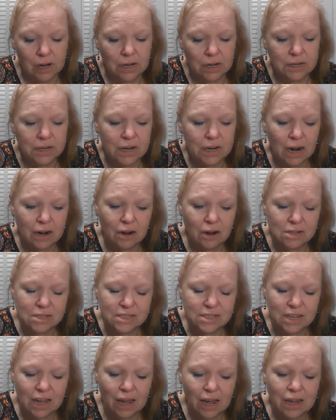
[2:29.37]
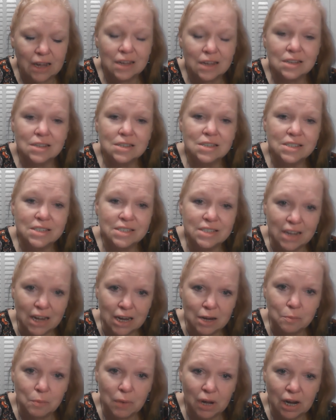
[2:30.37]
Did I not say,
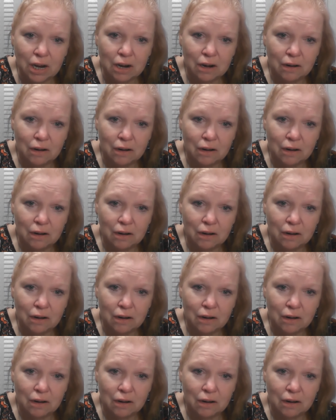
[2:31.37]
Seek me?